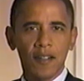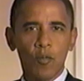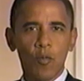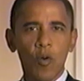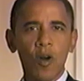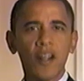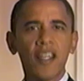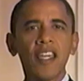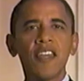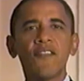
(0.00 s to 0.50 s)

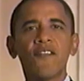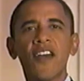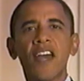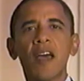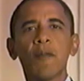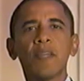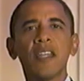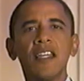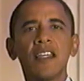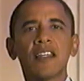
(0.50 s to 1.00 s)
Working
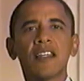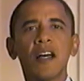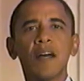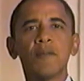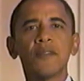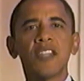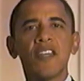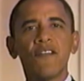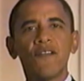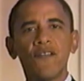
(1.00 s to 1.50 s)
family
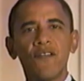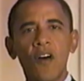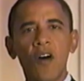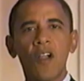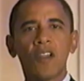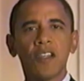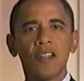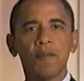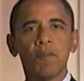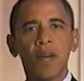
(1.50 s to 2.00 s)
incomes have
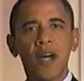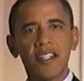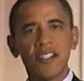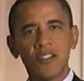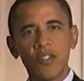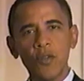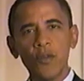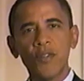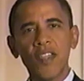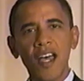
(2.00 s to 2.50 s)
fallen by
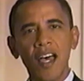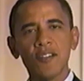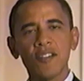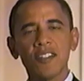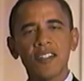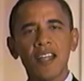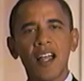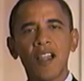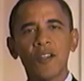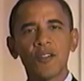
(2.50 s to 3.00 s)
two
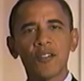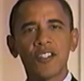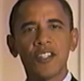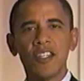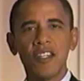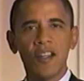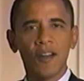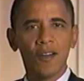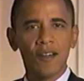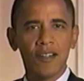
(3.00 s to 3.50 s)
thousand dollars a
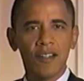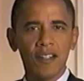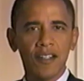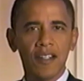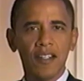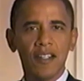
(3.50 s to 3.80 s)
year.